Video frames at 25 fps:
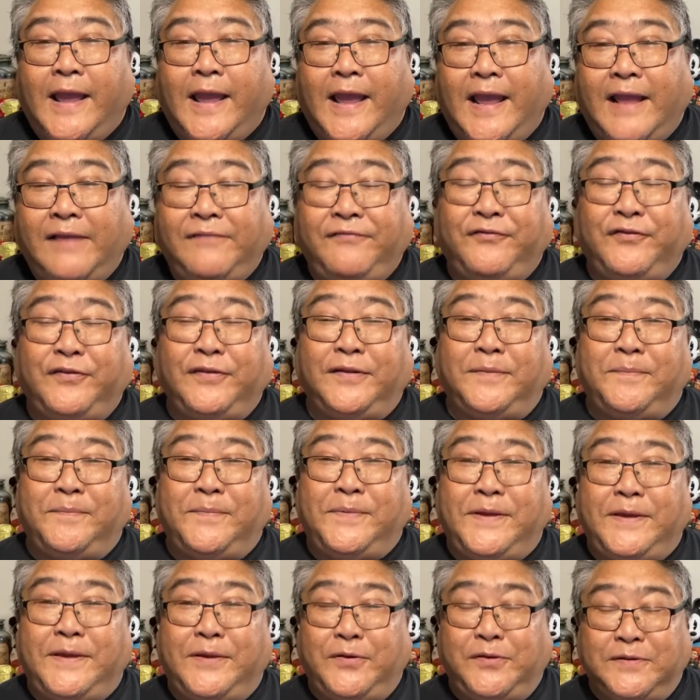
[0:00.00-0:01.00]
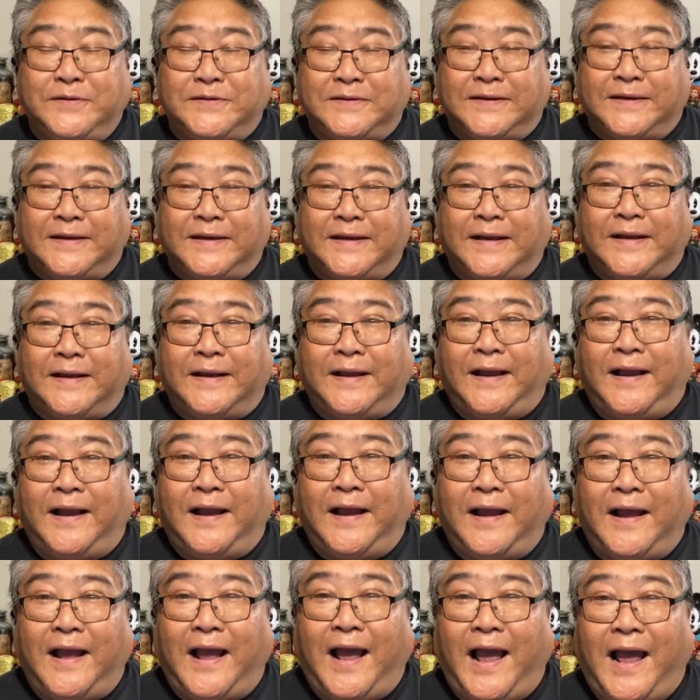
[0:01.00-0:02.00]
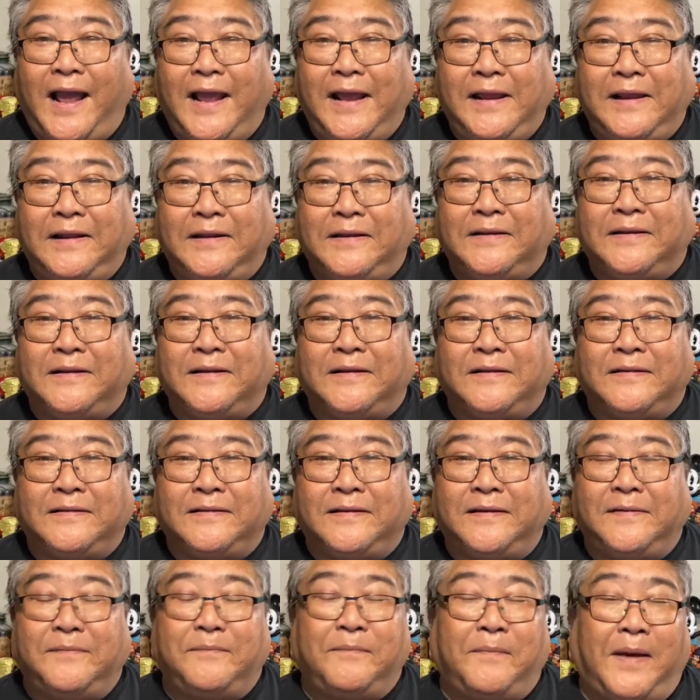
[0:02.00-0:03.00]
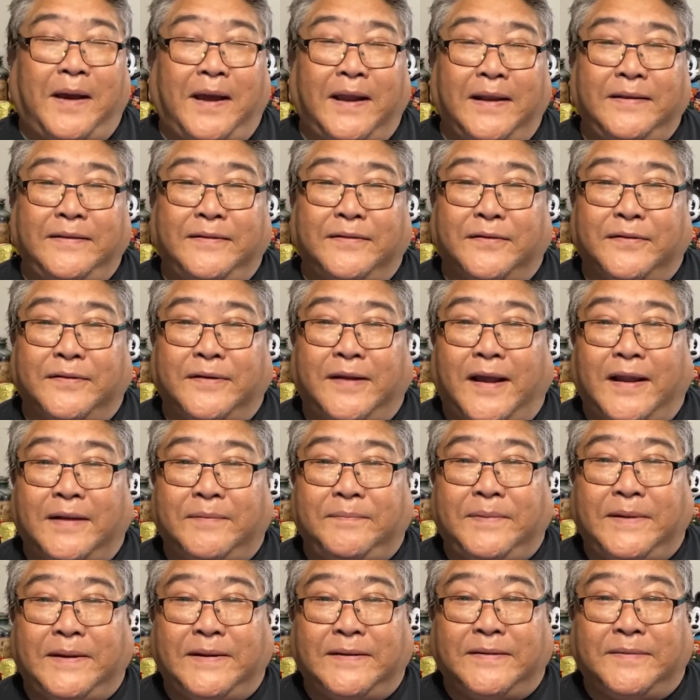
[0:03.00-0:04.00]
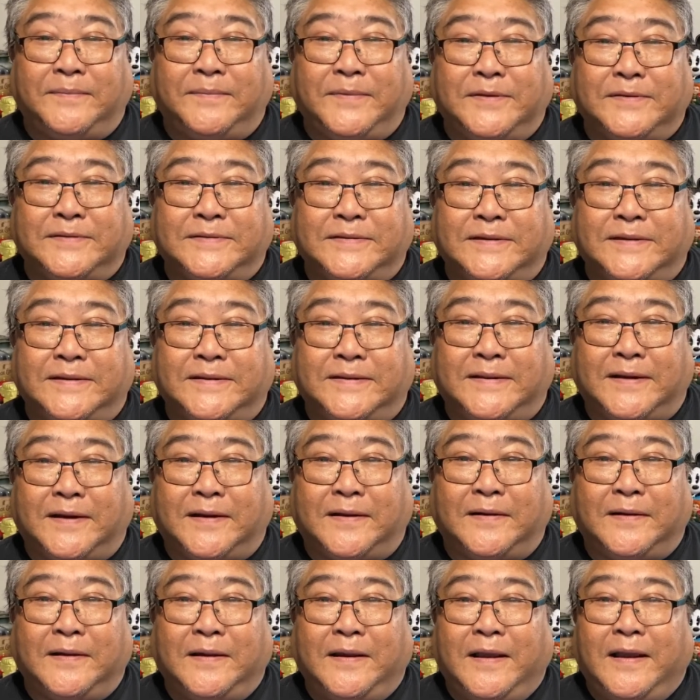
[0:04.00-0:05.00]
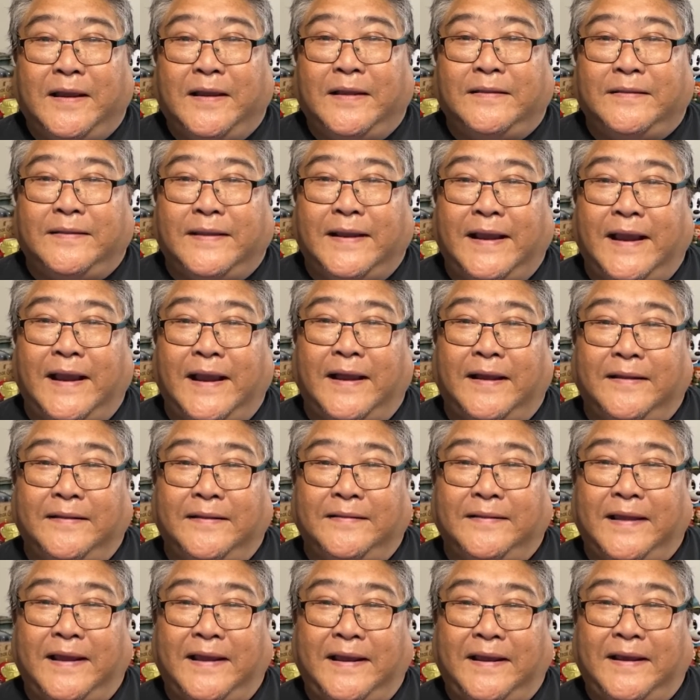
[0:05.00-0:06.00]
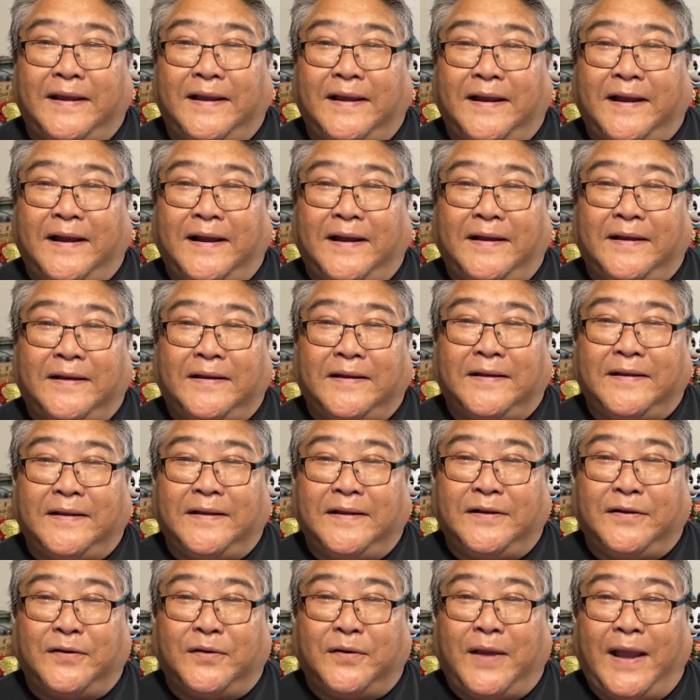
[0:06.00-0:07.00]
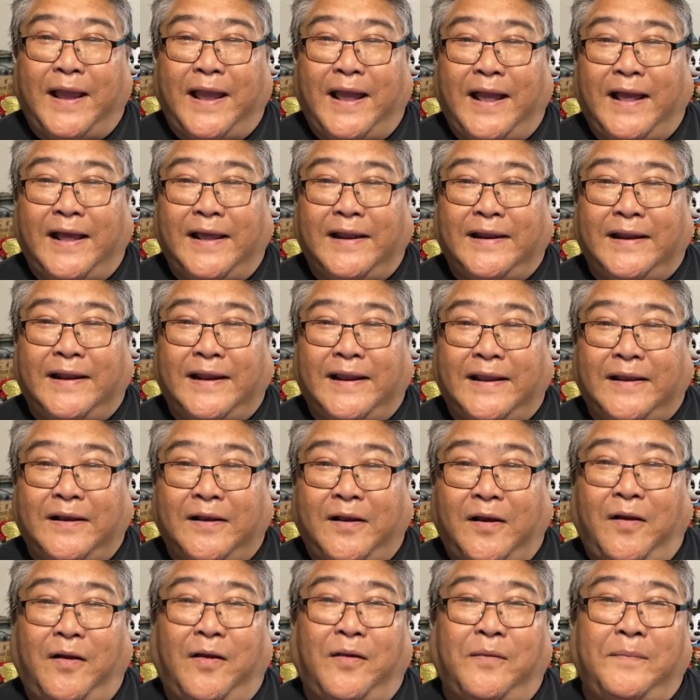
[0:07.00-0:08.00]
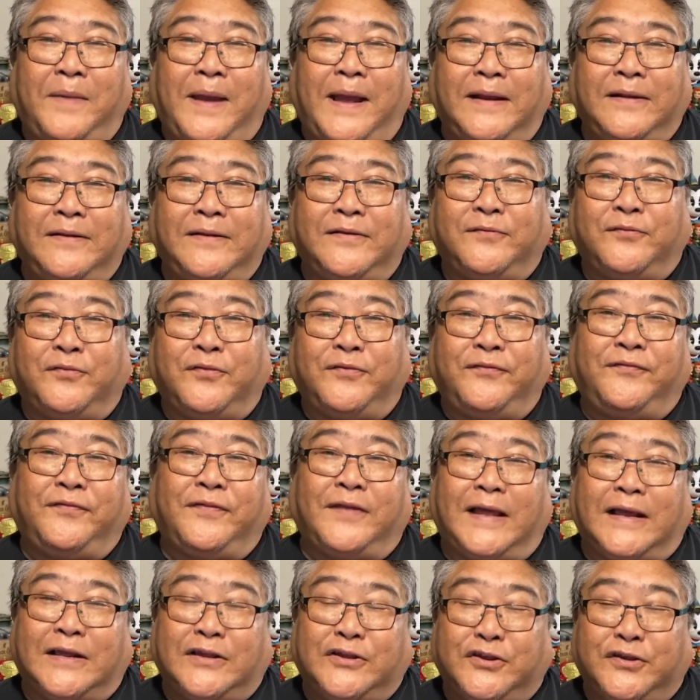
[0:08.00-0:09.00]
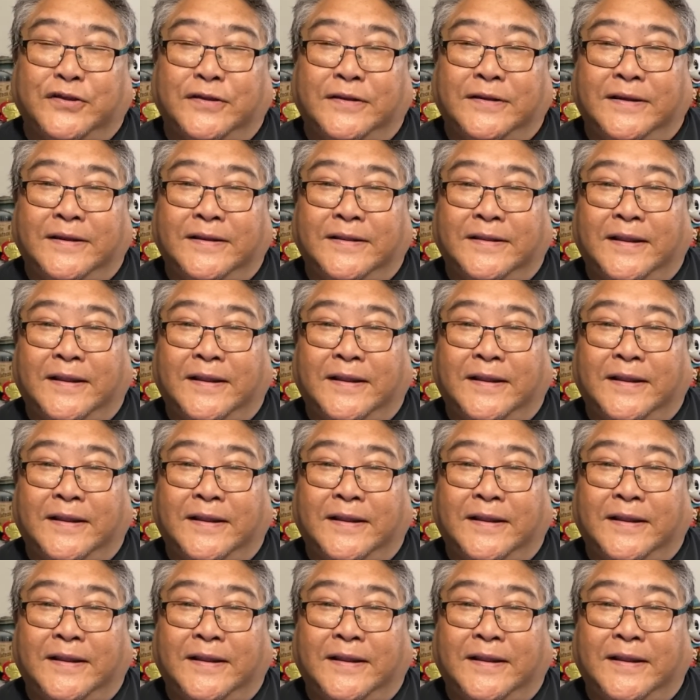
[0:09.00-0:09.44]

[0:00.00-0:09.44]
As for the music, uh, I didn't mind there not being the music in there. They, they, uh, you know, had a callback to Reflection in